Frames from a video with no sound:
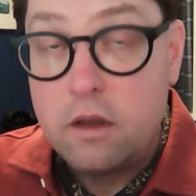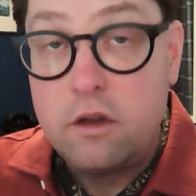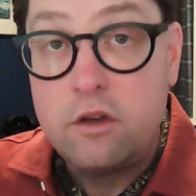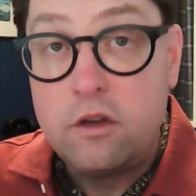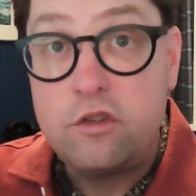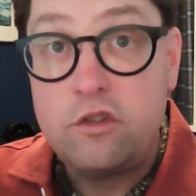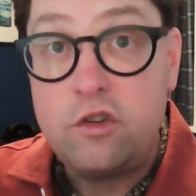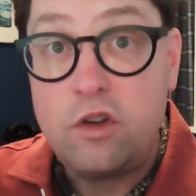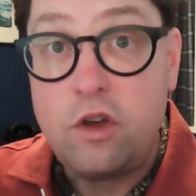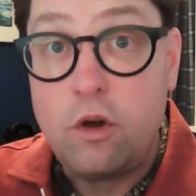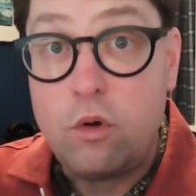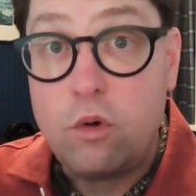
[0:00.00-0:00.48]

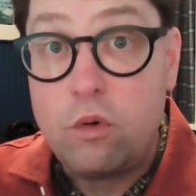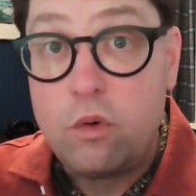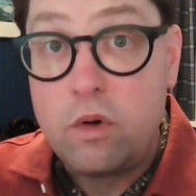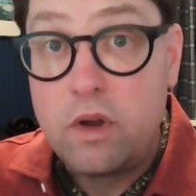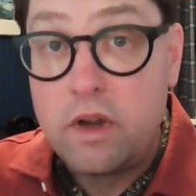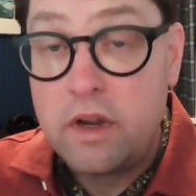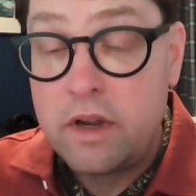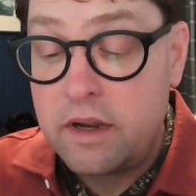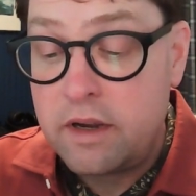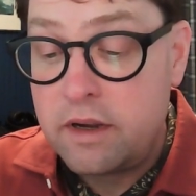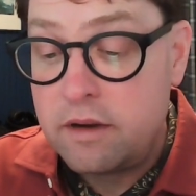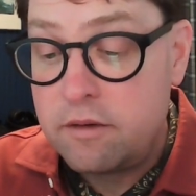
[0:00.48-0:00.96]
So,
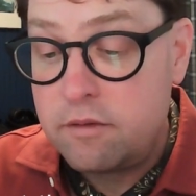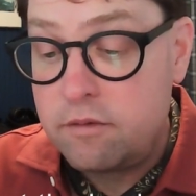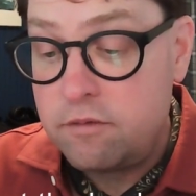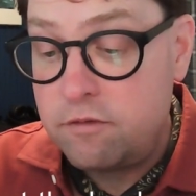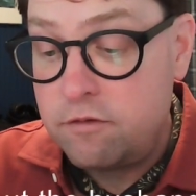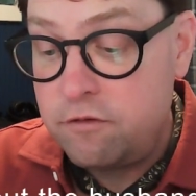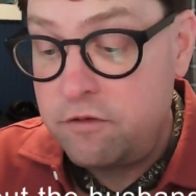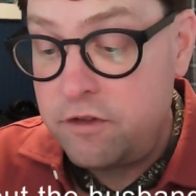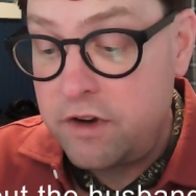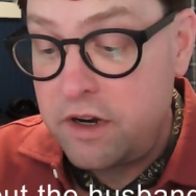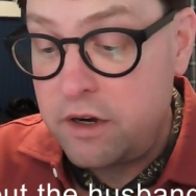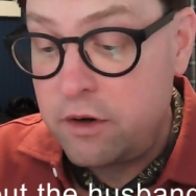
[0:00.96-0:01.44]
a
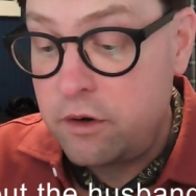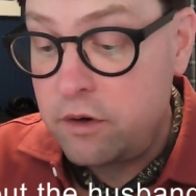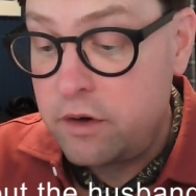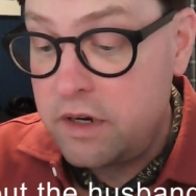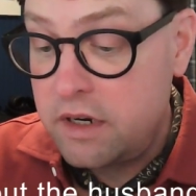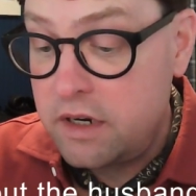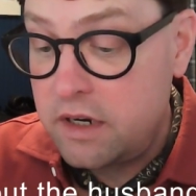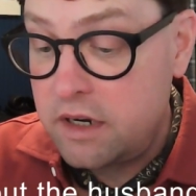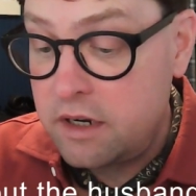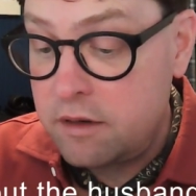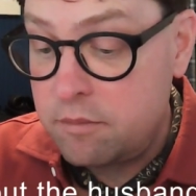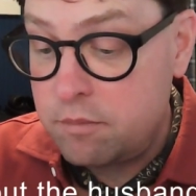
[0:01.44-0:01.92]

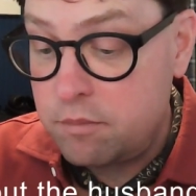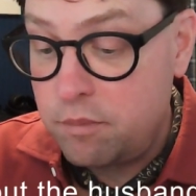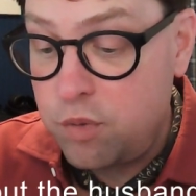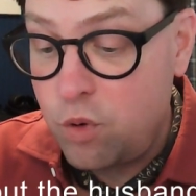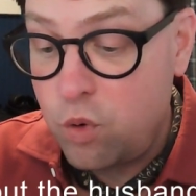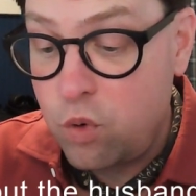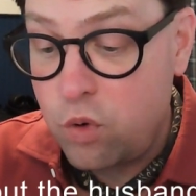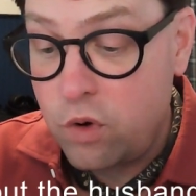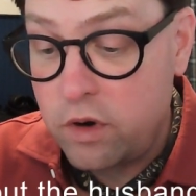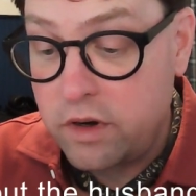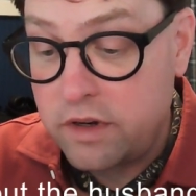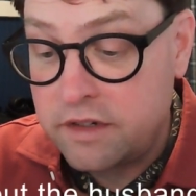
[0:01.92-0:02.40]
very
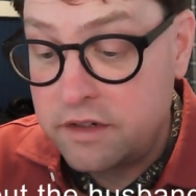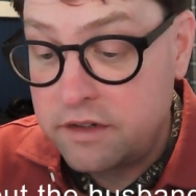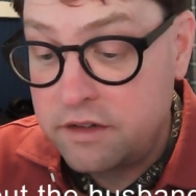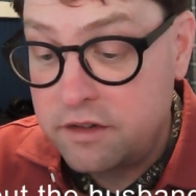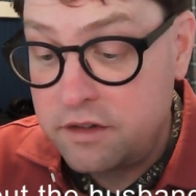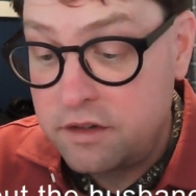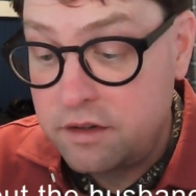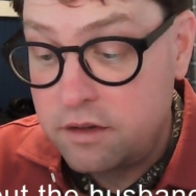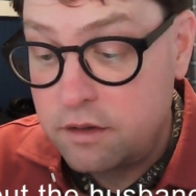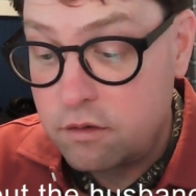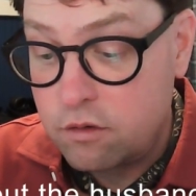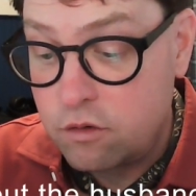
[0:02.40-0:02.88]

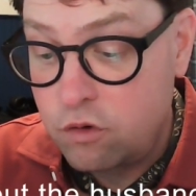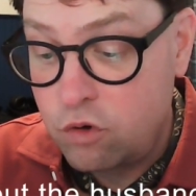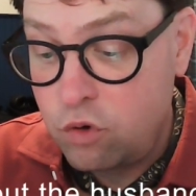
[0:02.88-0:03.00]
important